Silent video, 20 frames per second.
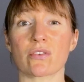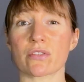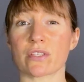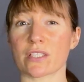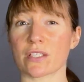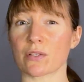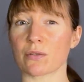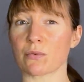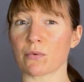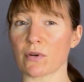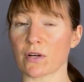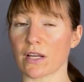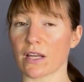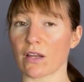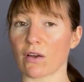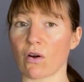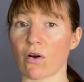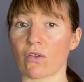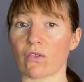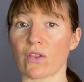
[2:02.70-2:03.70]
still
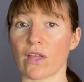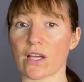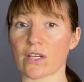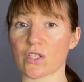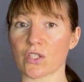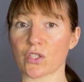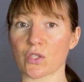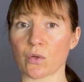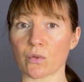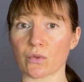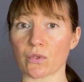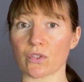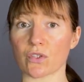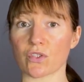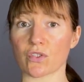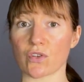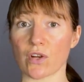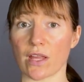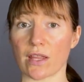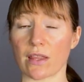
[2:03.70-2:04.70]
working on that shoulder
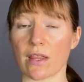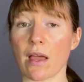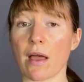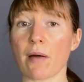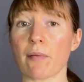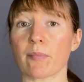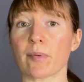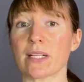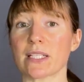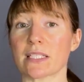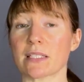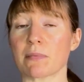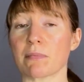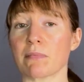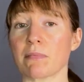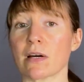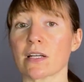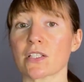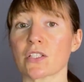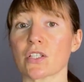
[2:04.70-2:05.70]
strength, but it's a
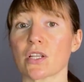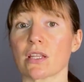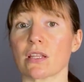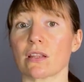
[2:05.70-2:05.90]
much